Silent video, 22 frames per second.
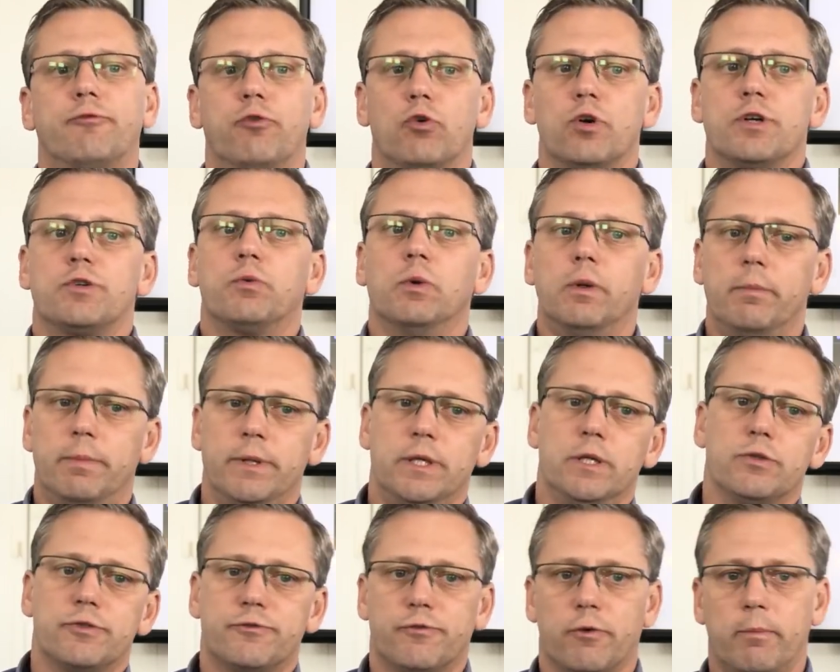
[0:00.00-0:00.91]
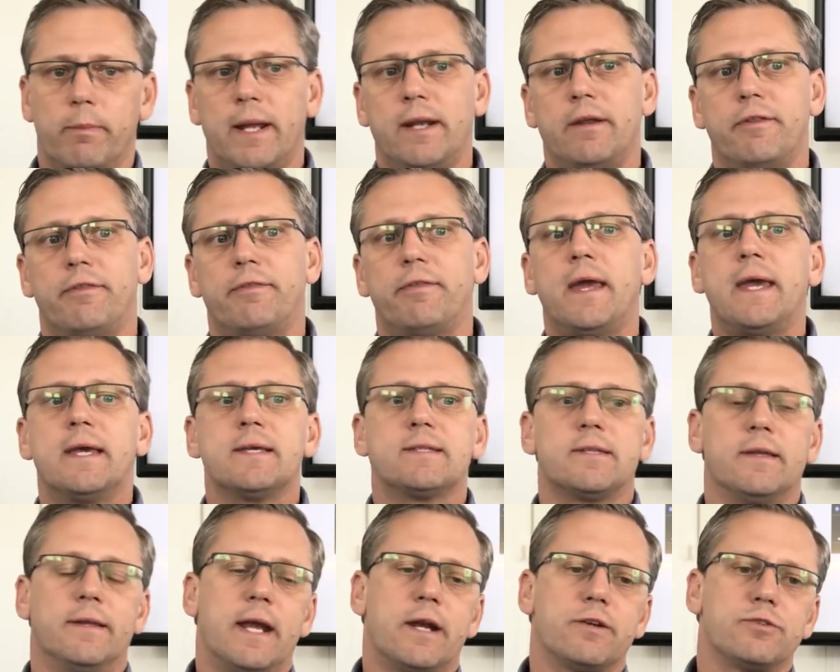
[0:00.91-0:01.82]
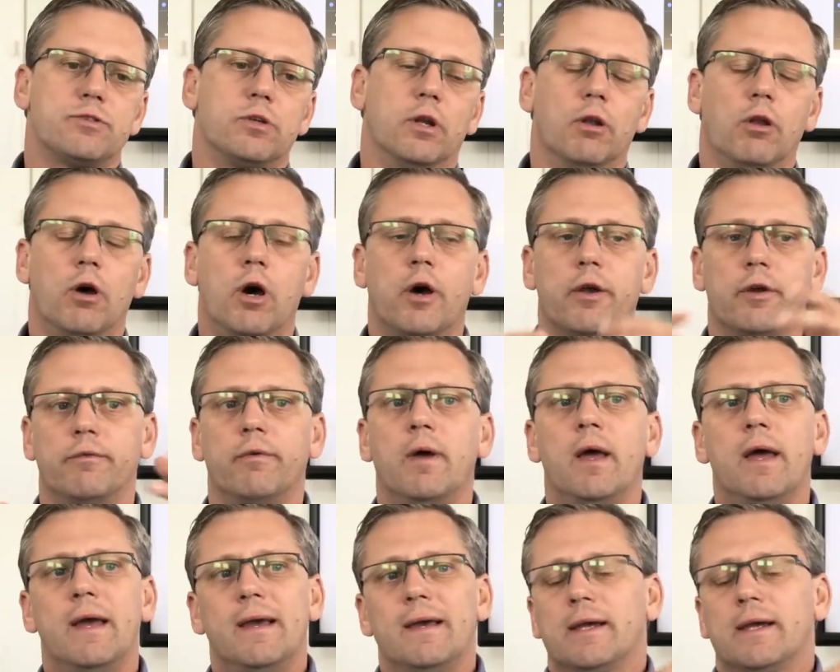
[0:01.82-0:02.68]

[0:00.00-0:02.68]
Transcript: Forge will be used for many things, and there's a lot of